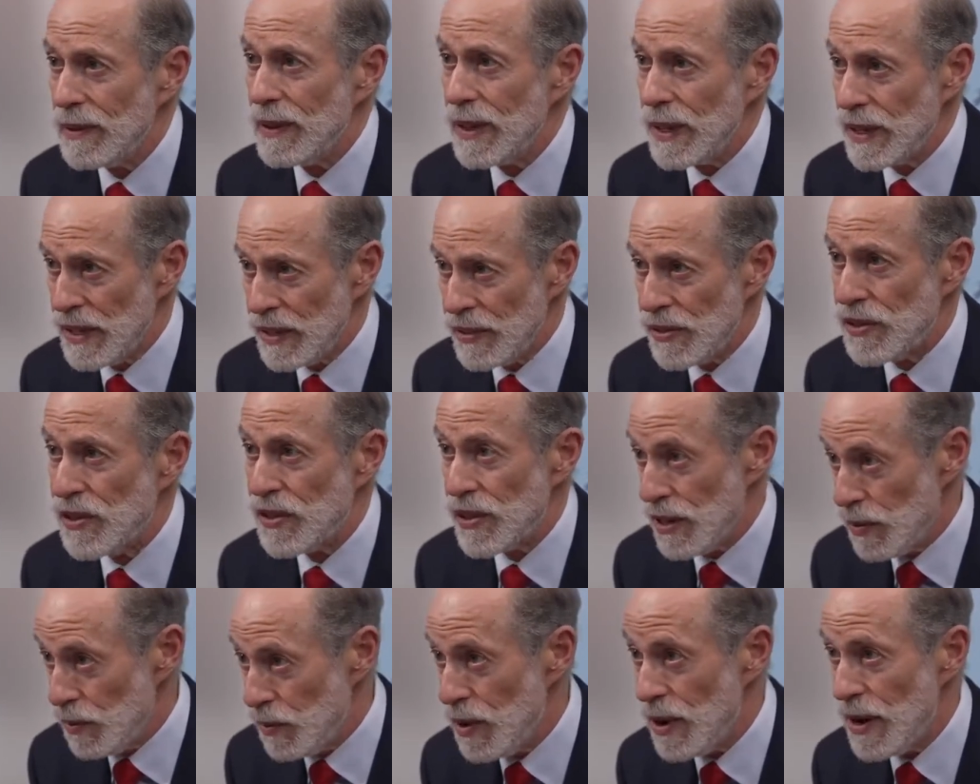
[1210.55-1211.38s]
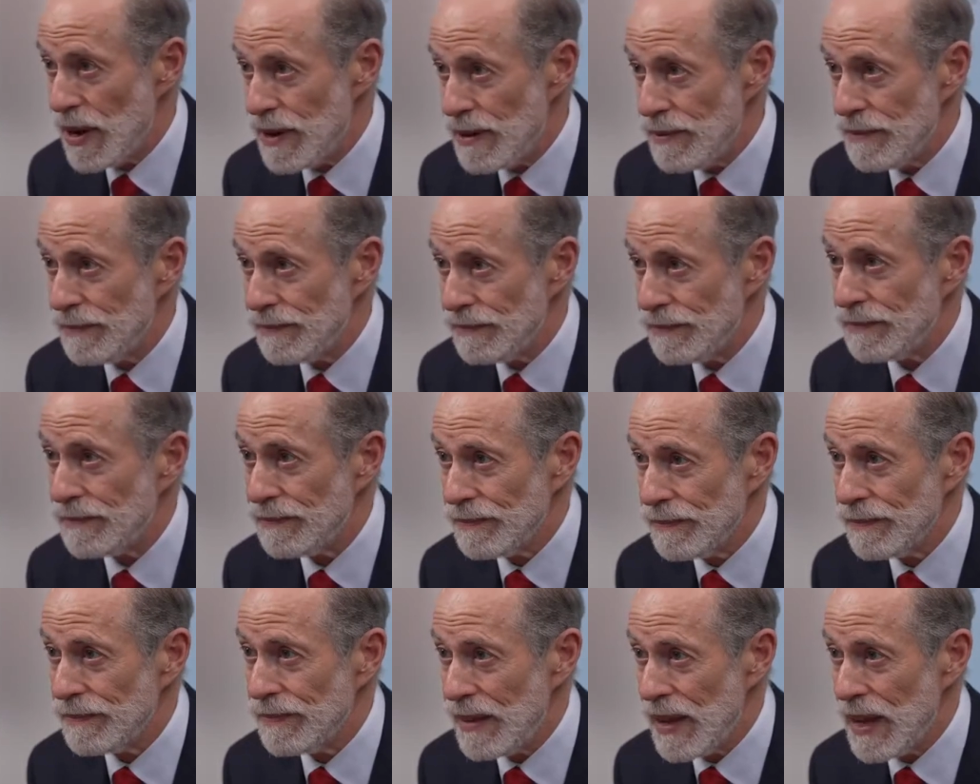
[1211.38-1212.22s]
against Taiwan
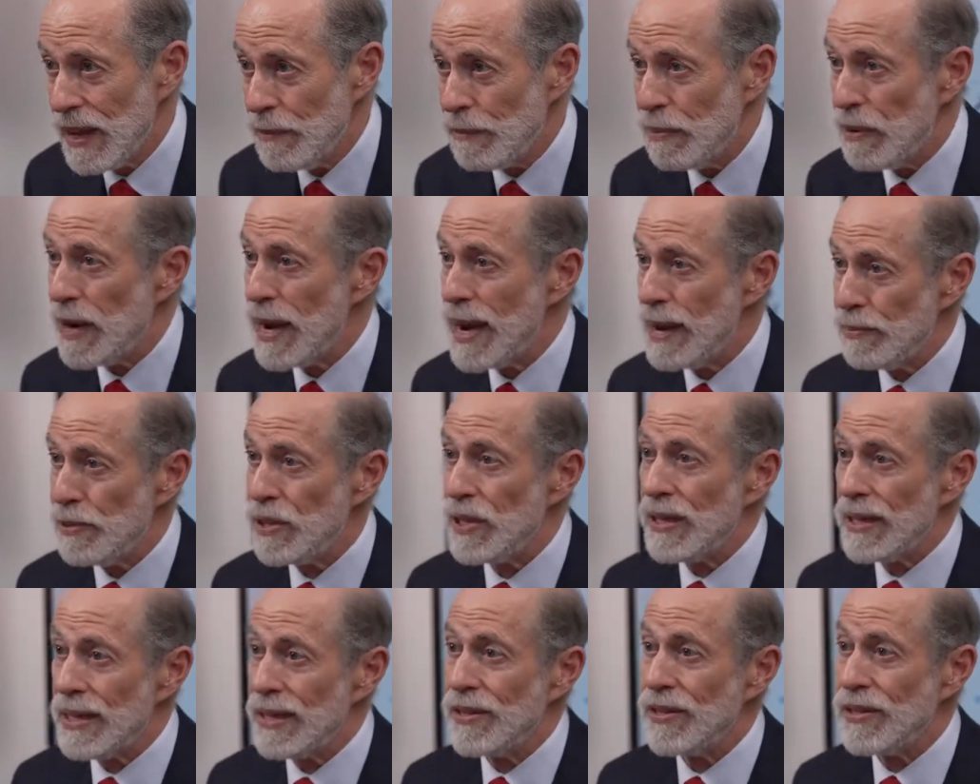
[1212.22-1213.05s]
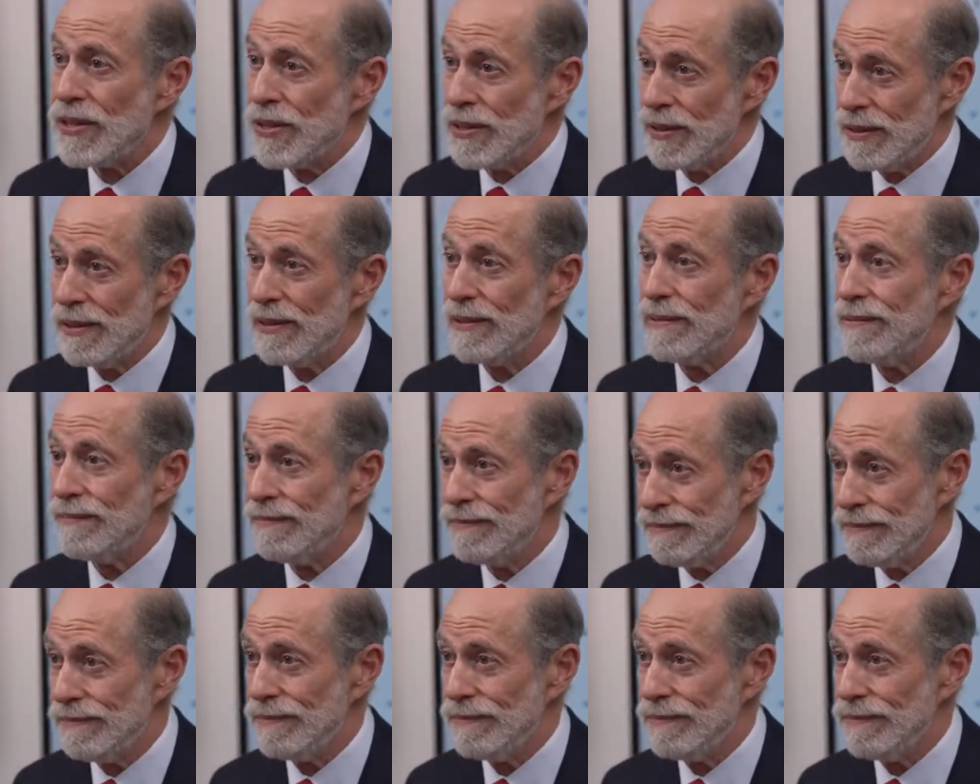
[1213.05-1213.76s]
and perhaps against